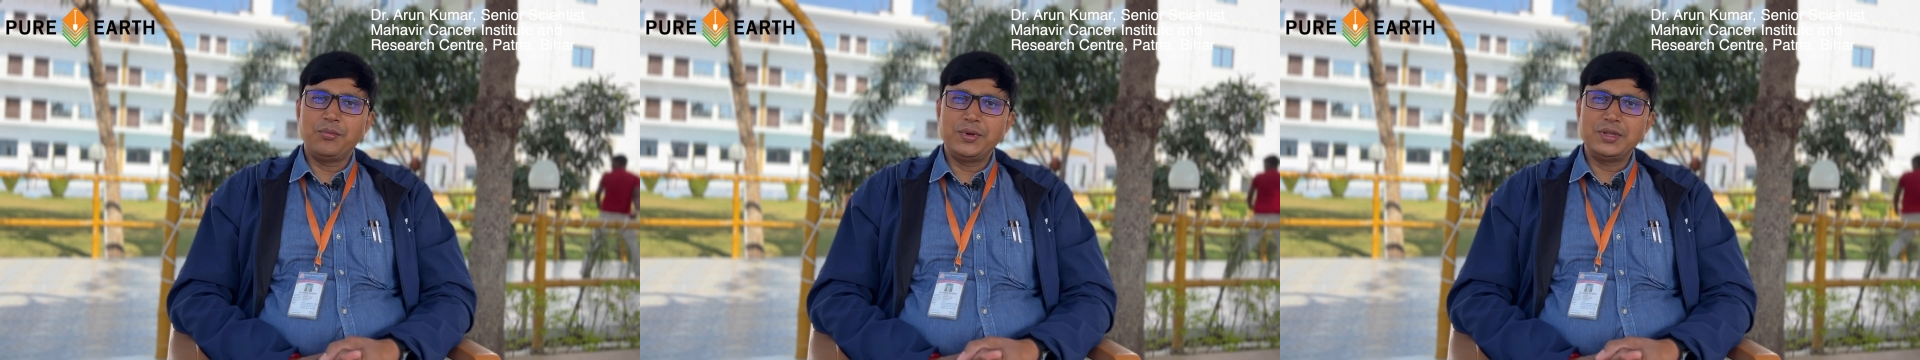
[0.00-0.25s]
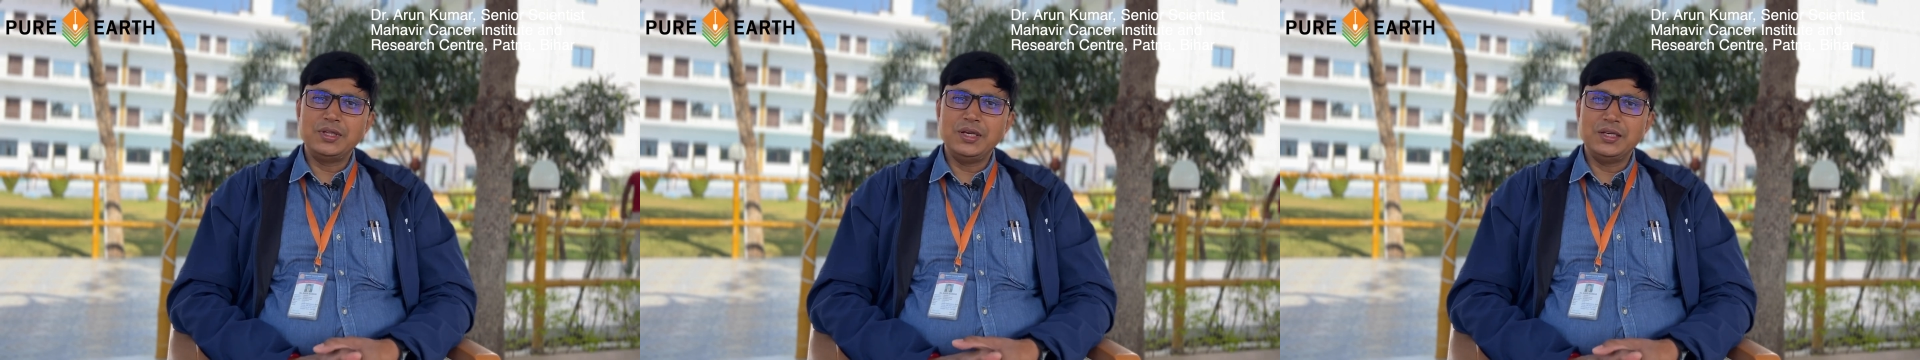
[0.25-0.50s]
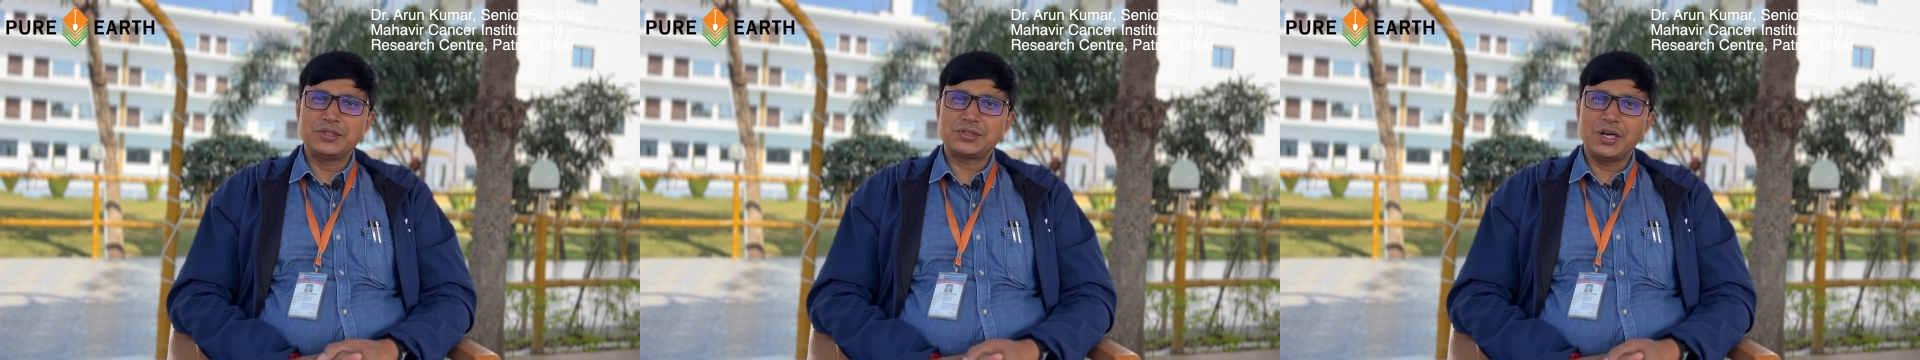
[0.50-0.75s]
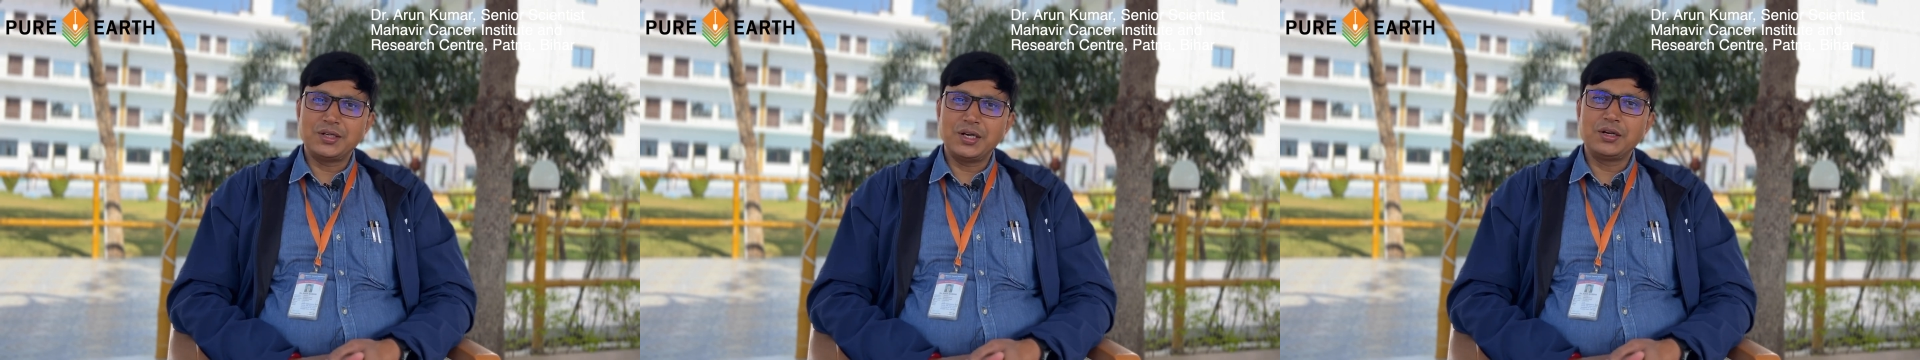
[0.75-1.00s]
with the
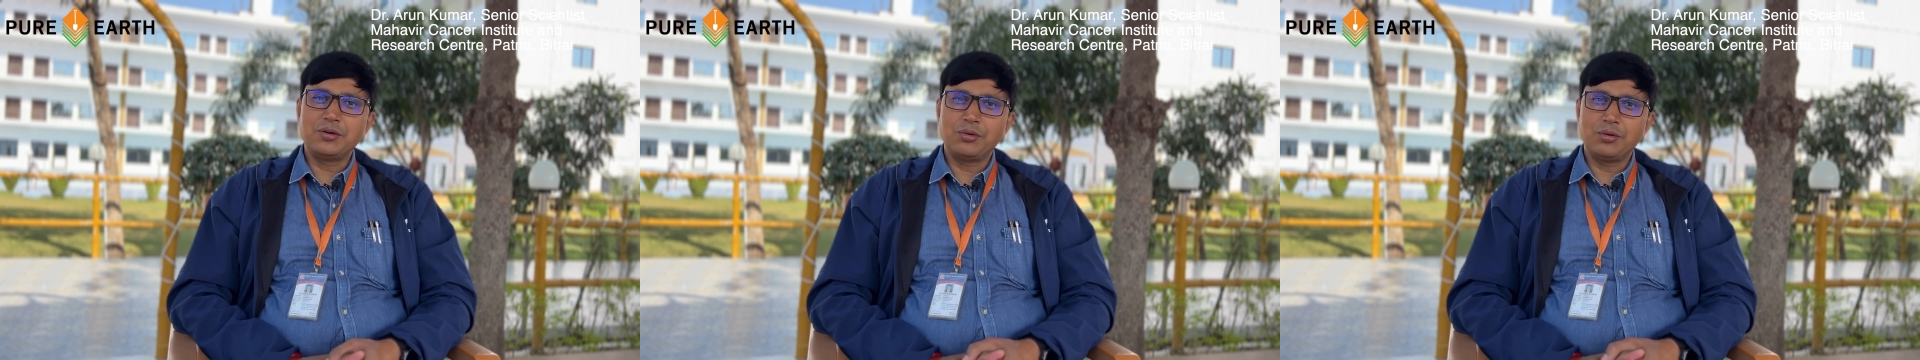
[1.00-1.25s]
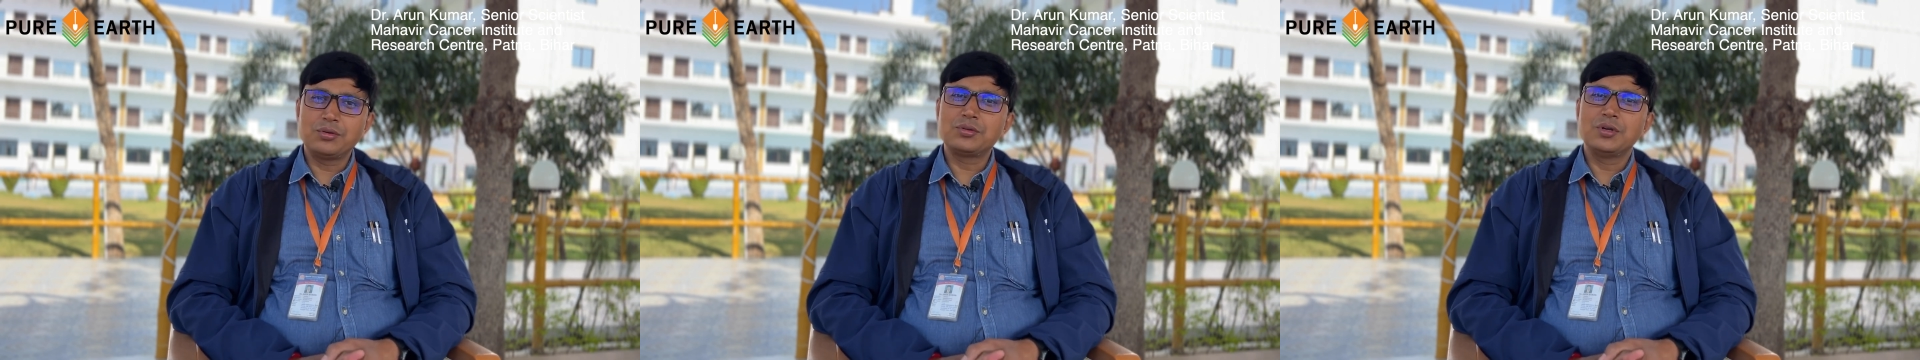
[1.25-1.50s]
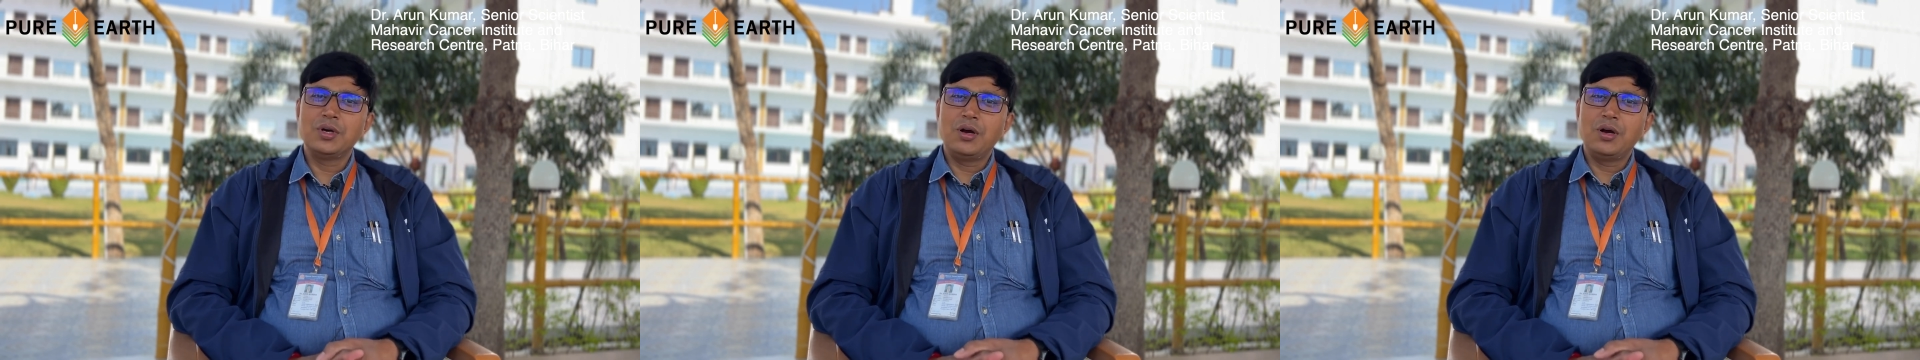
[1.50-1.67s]
stunted growth